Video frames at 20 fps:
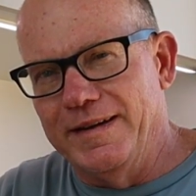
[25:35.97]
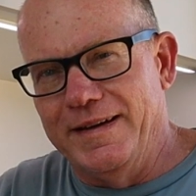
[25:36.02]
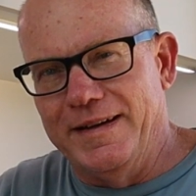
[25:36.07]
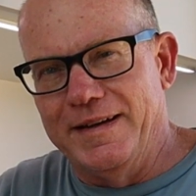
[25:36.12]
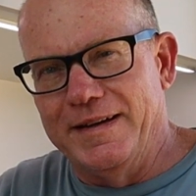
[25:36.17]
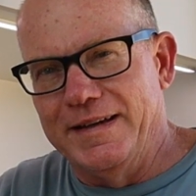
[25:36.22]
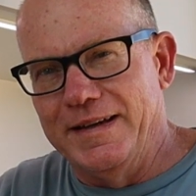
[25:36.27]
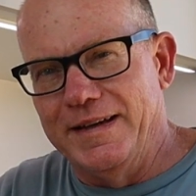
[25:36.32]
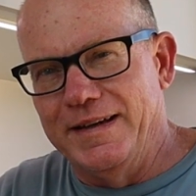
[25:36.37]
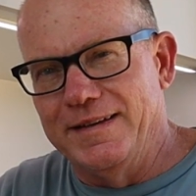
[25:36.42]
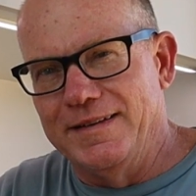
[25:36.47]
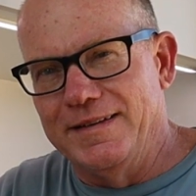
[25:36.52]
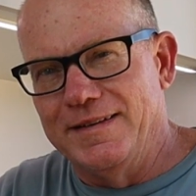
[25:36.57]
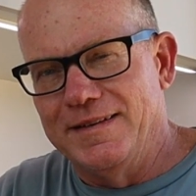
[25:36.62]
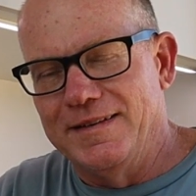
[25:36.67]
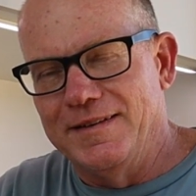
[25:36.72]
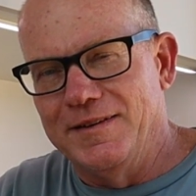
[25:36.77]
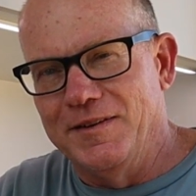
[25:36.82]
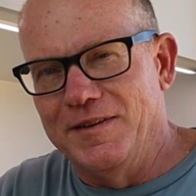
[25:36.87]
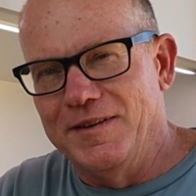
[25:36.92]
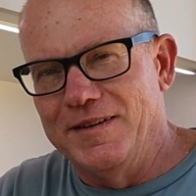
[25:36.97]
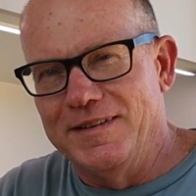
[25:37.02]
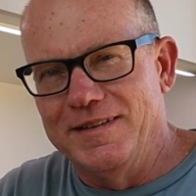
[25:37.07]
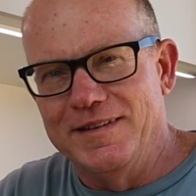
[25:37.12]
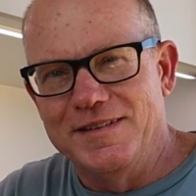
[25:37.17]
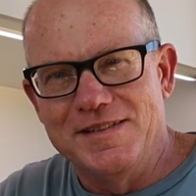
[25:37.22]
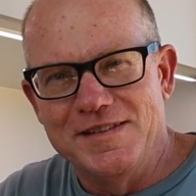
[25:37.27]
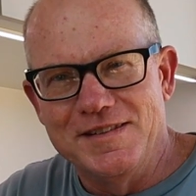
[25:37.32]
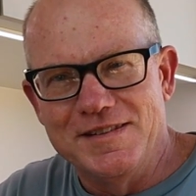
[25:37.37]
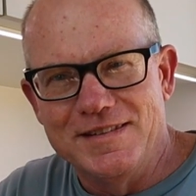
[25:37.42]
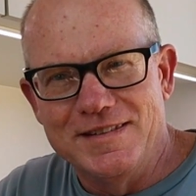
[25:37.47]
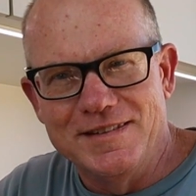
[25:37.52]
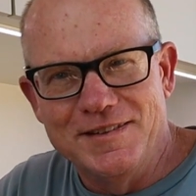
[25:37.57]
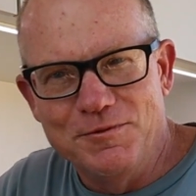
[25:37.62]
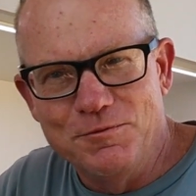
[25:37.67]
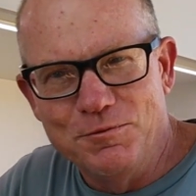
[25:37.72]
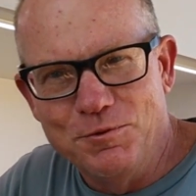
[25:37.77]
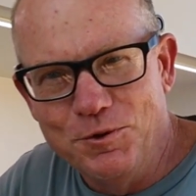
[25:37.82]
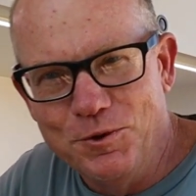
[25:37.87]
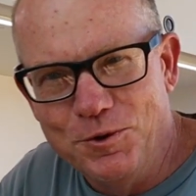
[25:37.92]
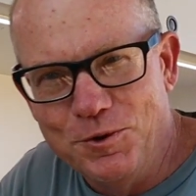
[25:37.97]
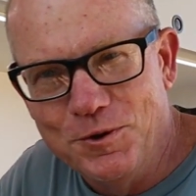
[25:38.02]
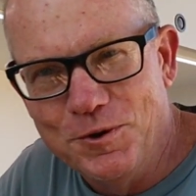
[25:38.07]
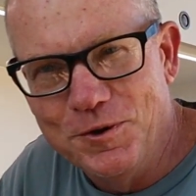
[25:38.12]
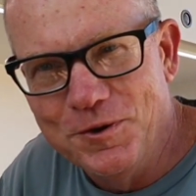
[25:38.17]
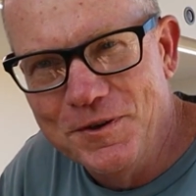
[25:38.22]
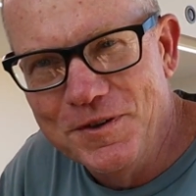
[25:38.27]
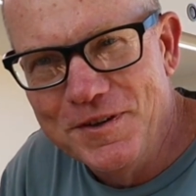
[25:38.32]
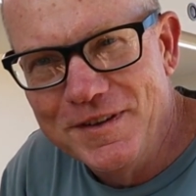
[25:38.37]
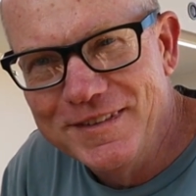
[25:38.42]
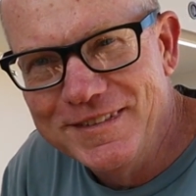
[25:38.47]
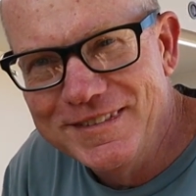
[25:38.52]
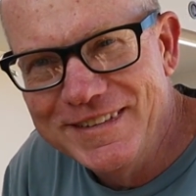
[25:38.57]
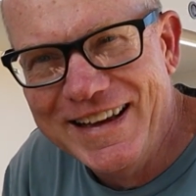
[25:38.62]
and again, this is raw.